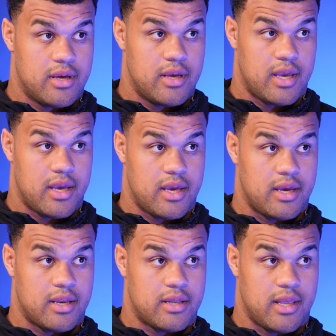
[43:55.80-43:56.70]

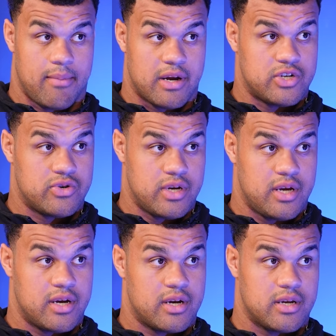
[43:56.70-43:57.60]
And then my junior
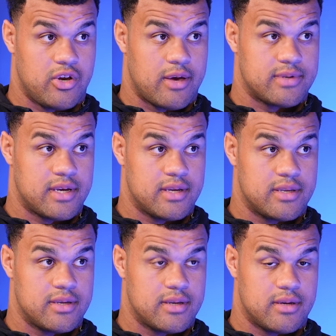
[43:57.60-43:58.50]
year, you know what I'm
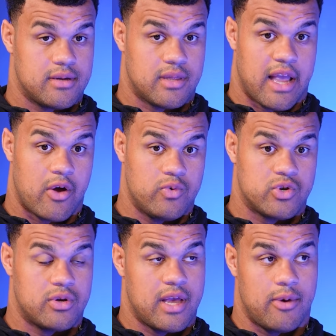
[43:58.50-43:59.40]
saying? Like, who's
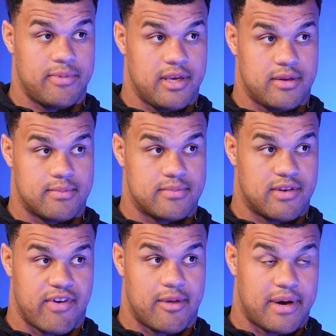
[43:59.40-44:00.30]
gonna help me
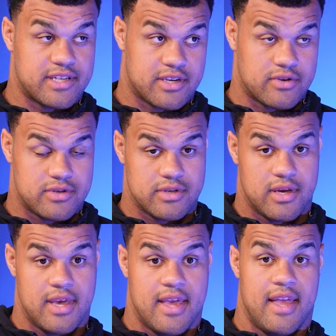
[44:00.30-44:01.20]
develop my skills?
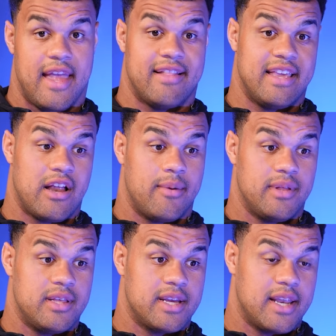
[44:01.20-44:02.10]
And then I'll be
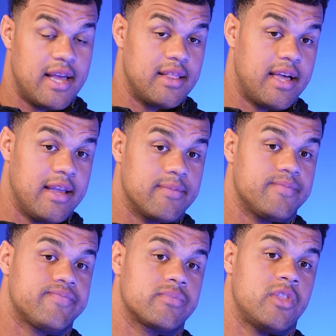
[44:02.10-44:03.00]
looking at like,
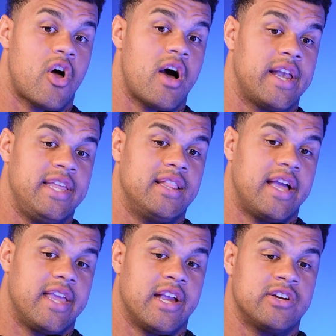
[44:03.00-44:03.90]
no, I need
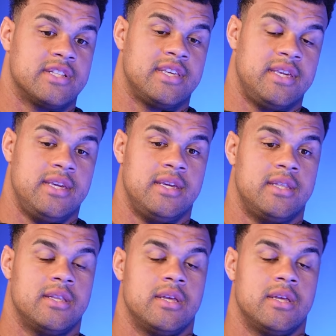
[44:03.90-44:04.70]
like guaranteed